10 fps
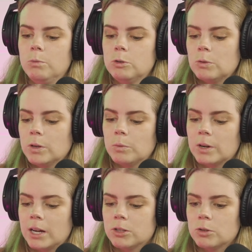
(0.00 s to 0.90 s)
doing
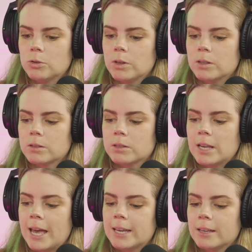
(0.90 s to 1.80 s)
what I do and
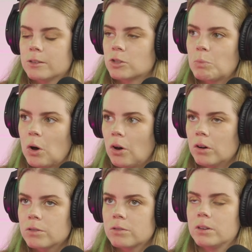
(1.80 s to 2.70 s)
taking this
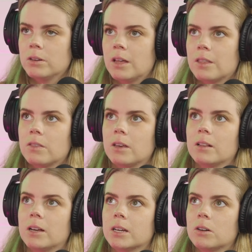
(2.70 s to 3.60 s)
path, I feel
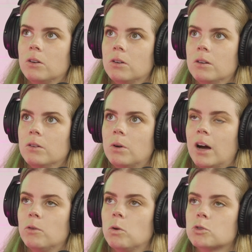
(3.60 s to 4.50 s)
like
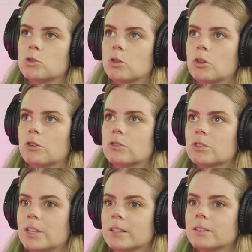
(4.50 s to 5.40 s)
I've also
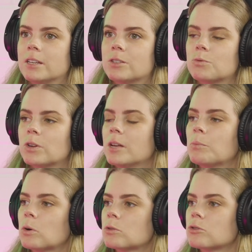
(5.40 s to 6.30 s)
learned that it's really
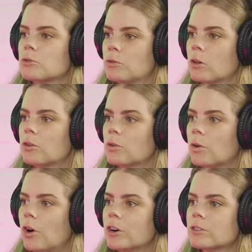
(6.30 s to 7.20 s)
important to follow your
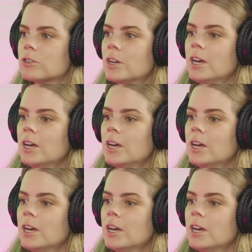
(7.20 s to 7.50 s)
heart,